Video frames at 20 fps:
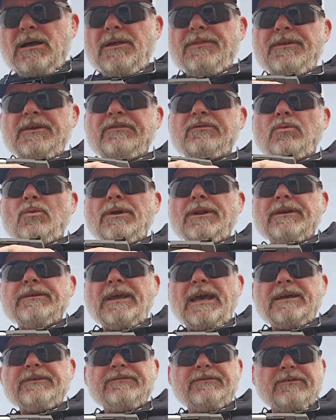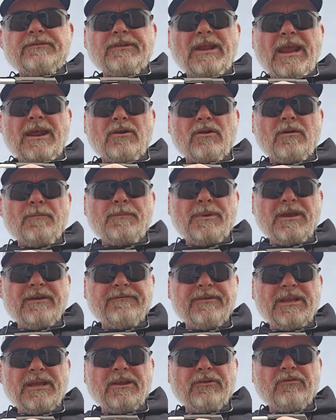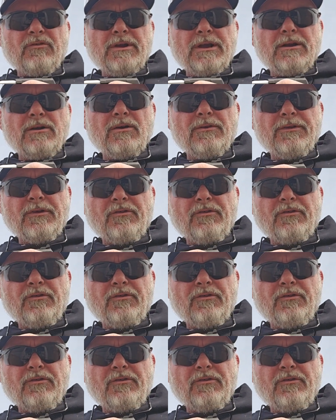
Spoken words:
This one, it has the standard pivoting trigger.